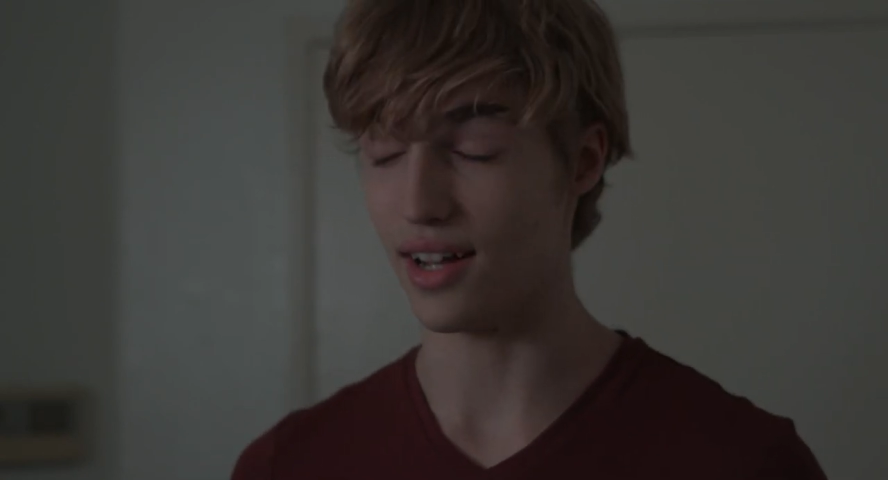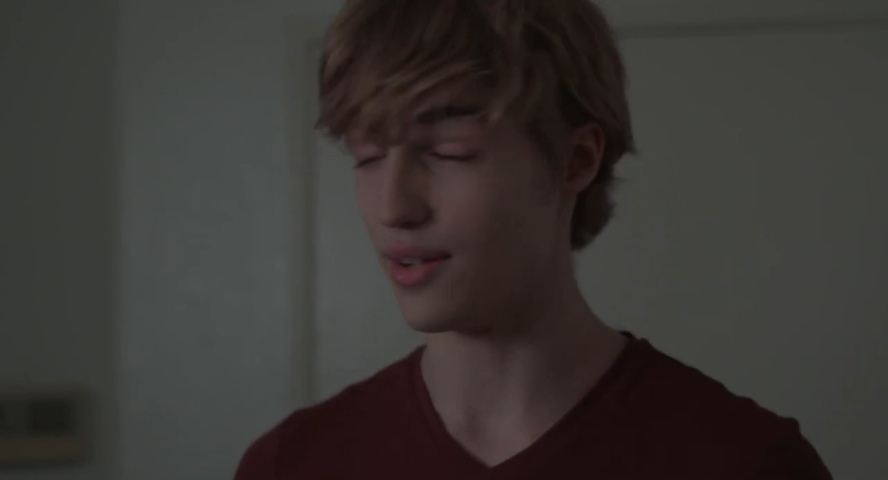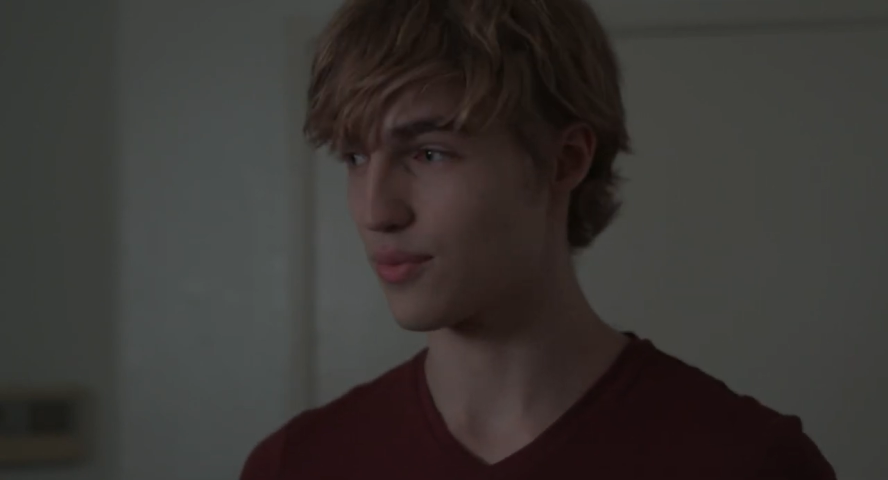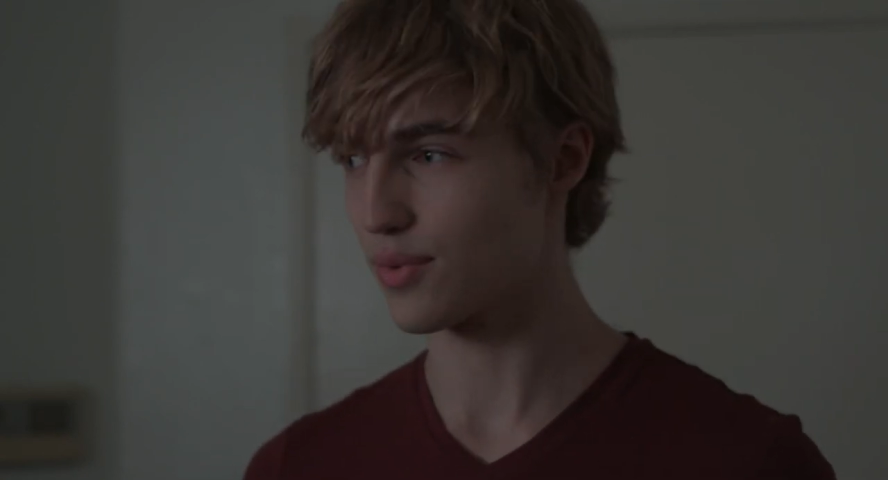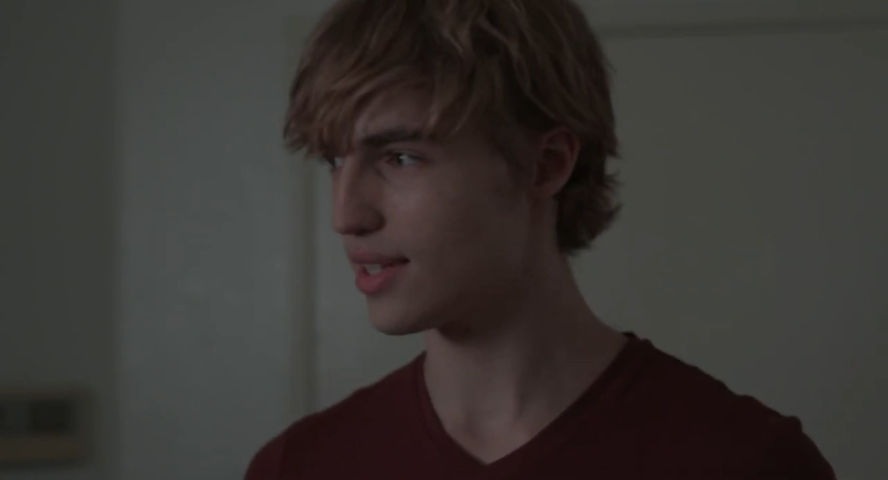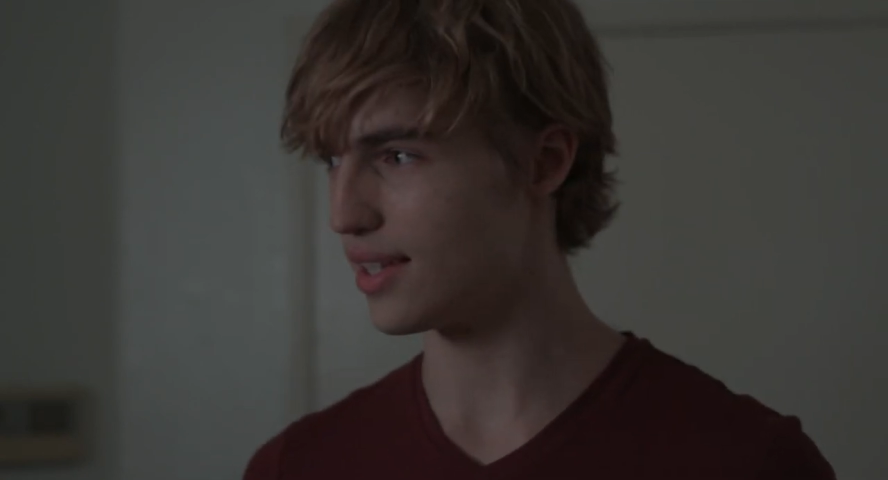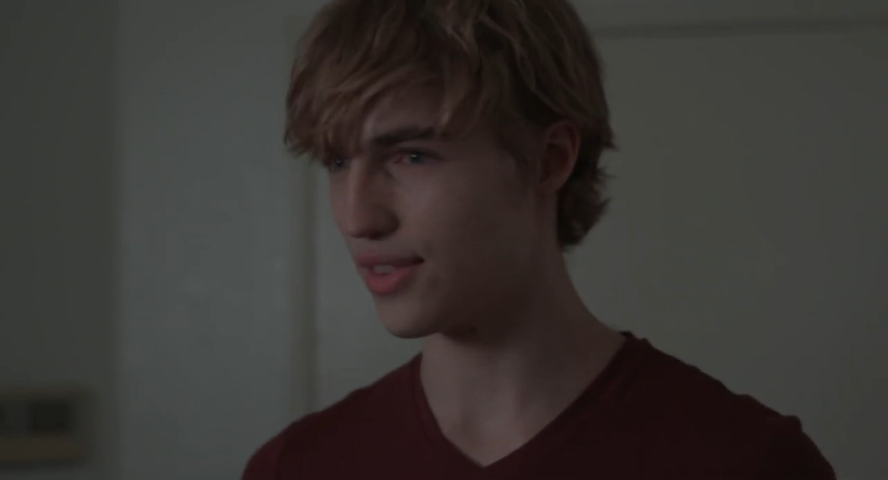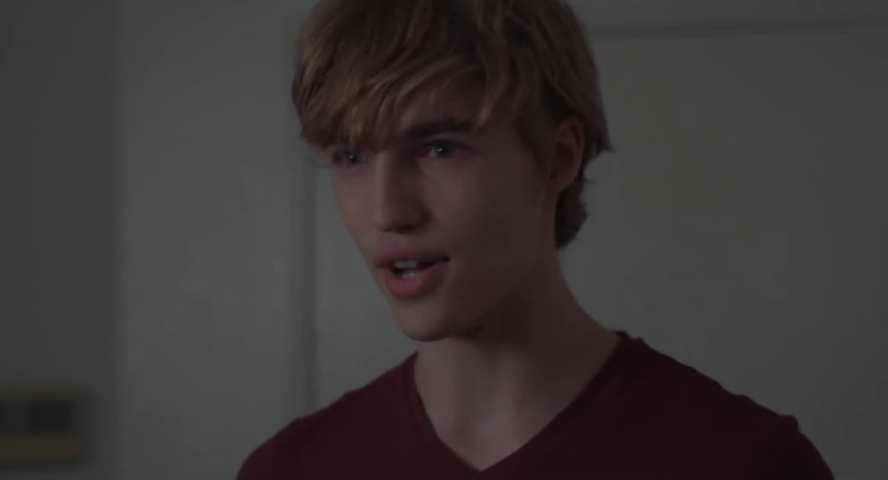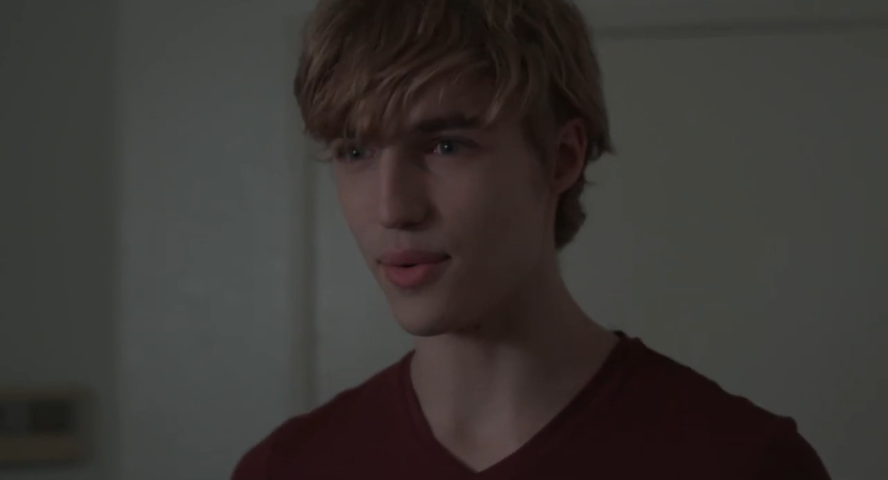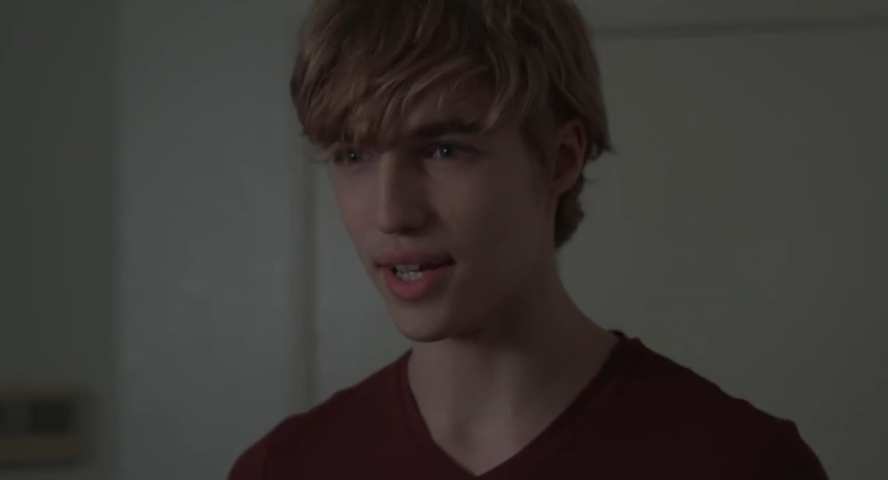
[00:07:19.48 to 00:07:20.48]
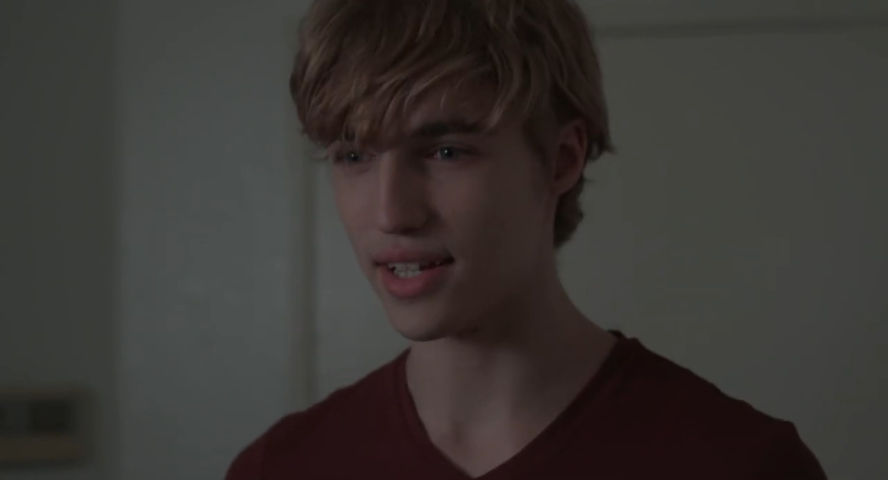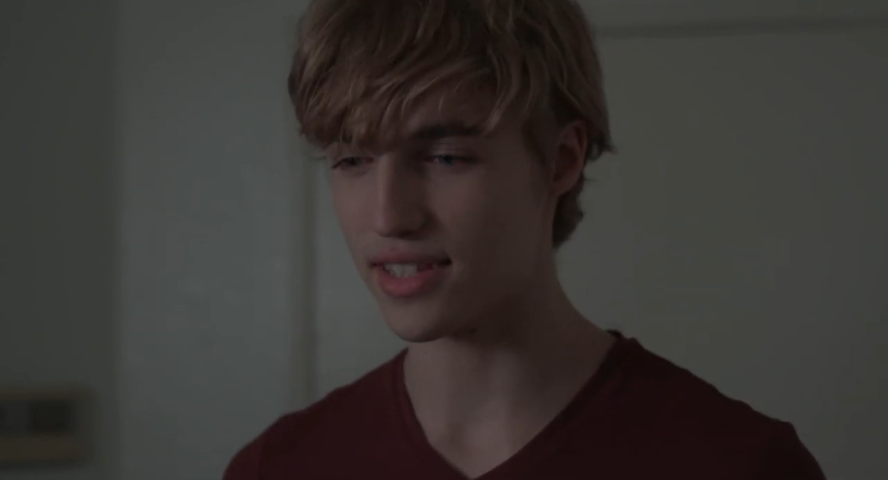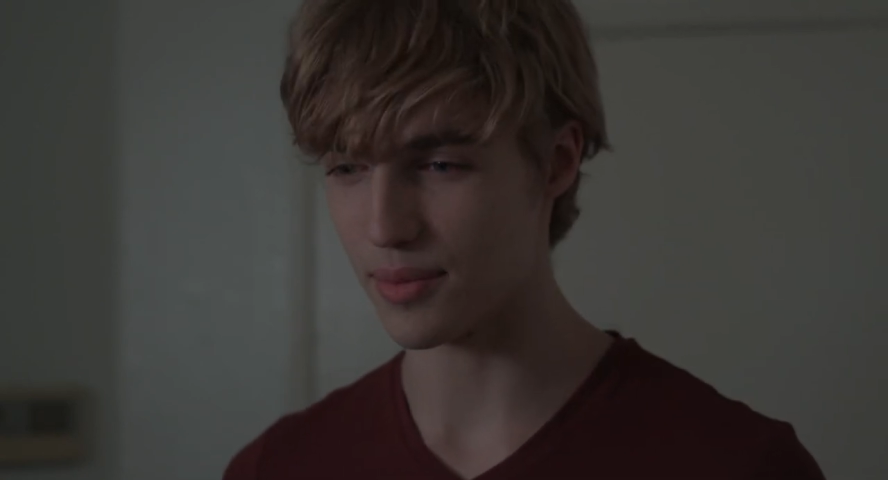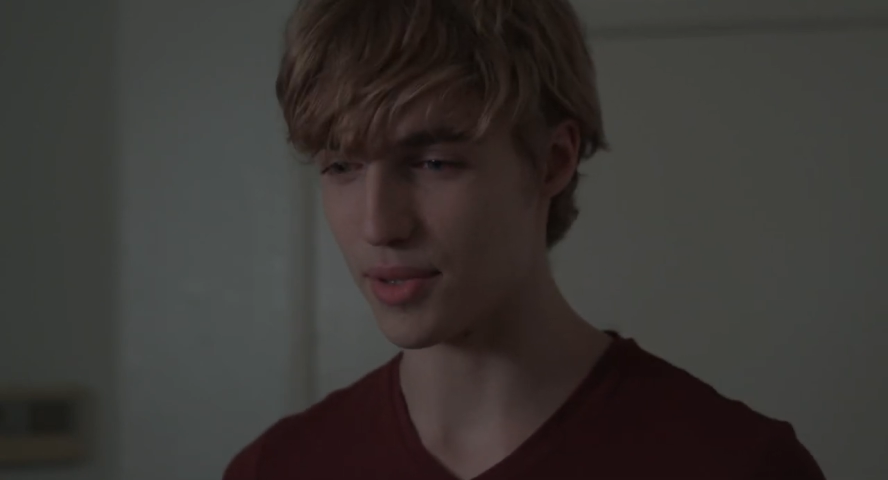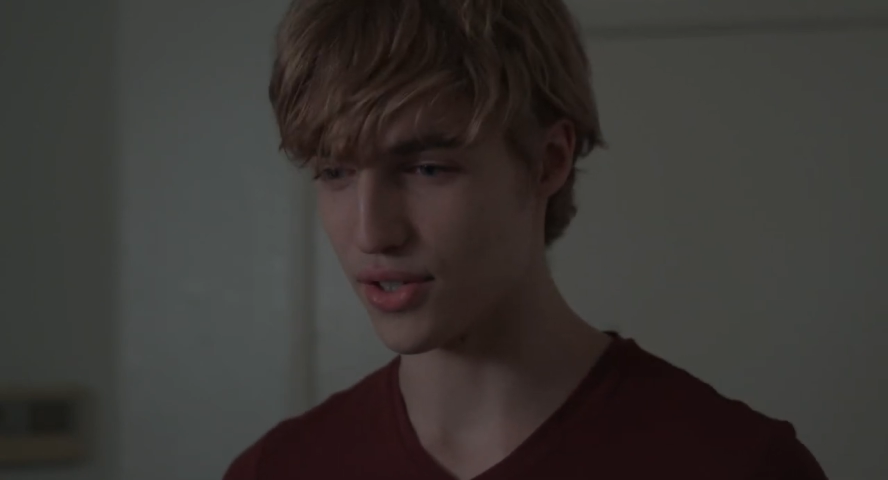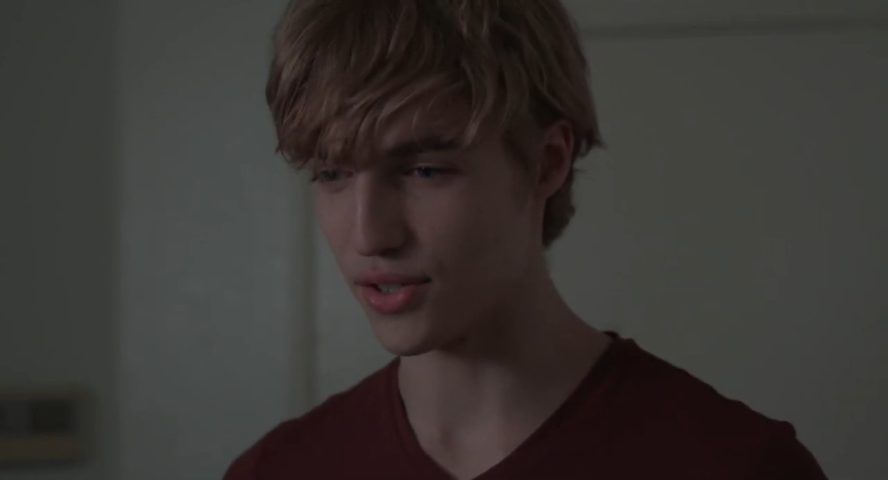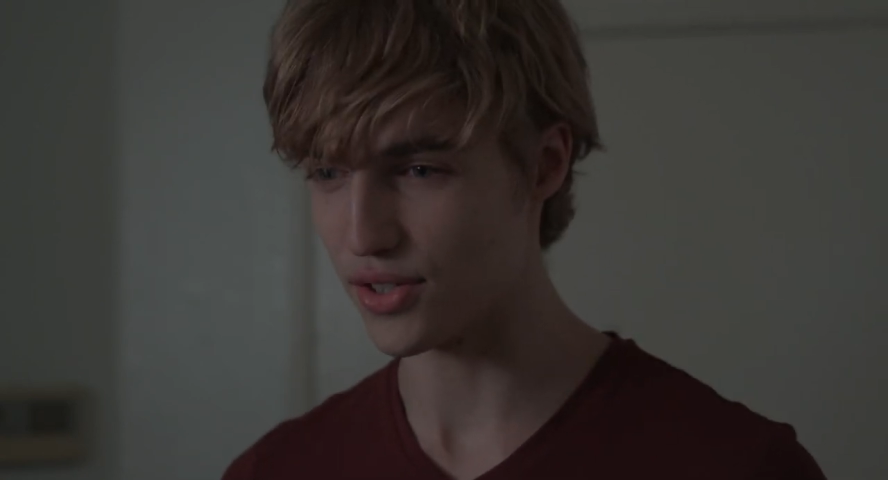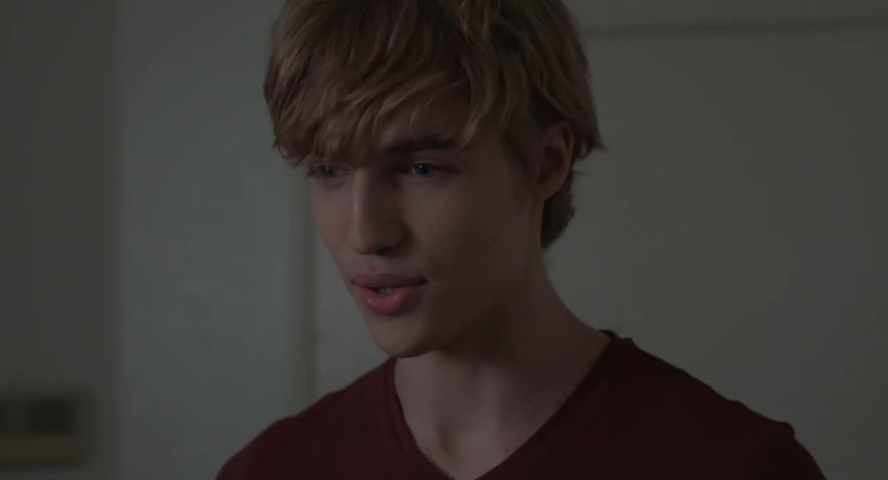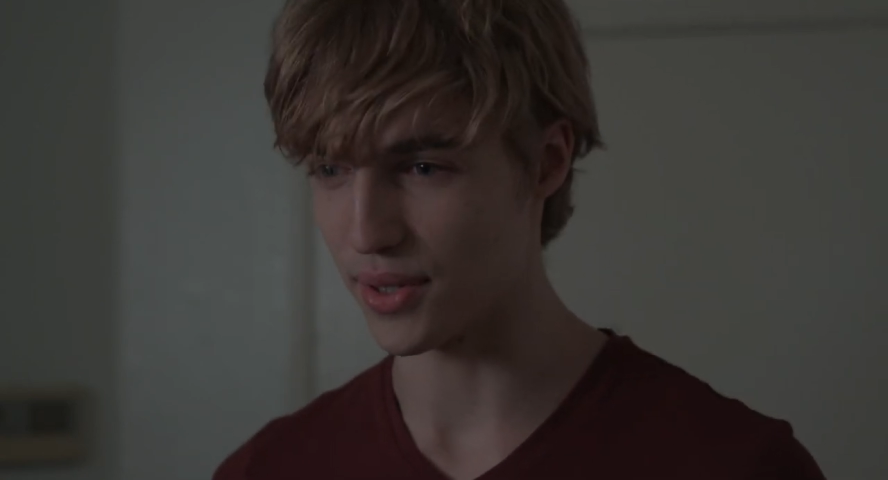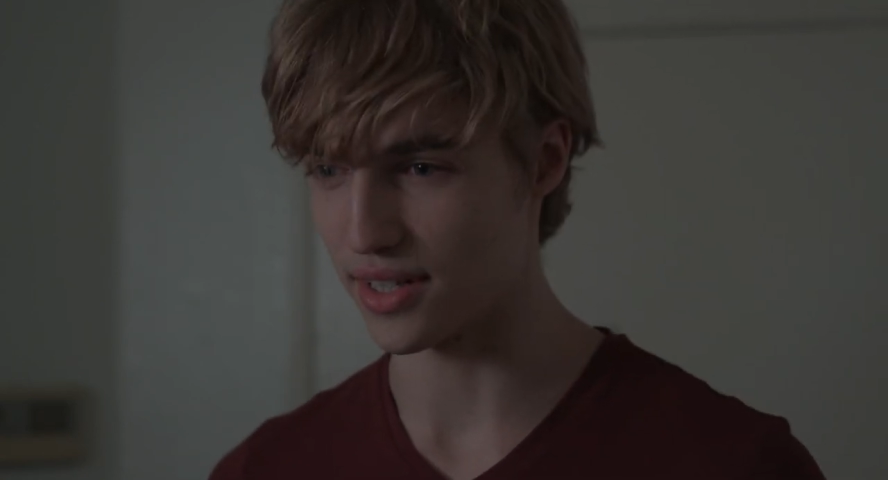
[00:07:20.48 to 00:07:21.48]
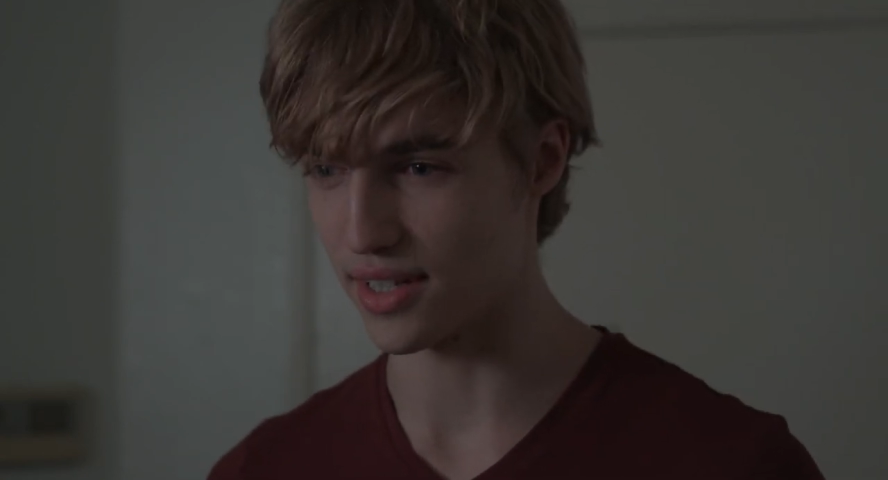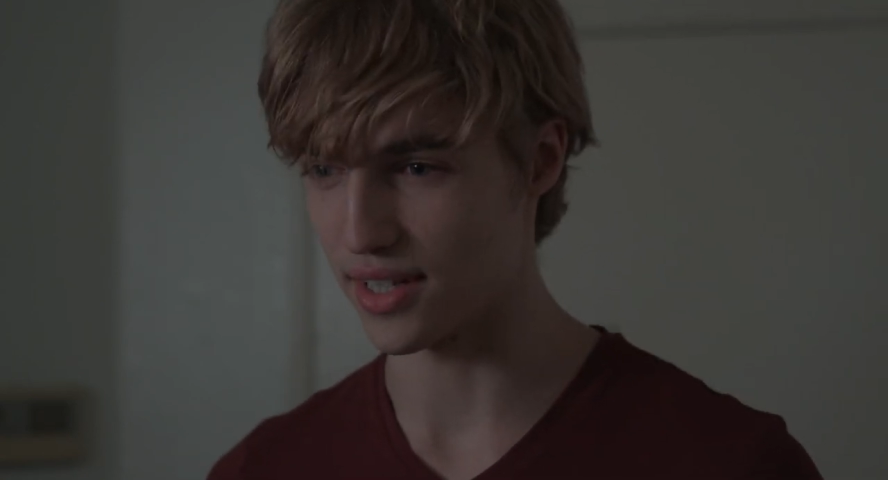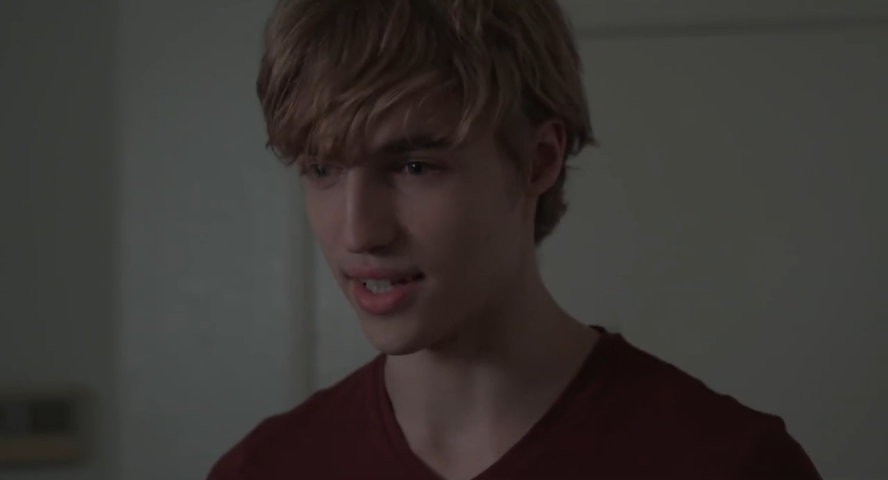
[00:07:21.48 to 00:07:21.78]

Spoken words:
I really thought we had something good going here.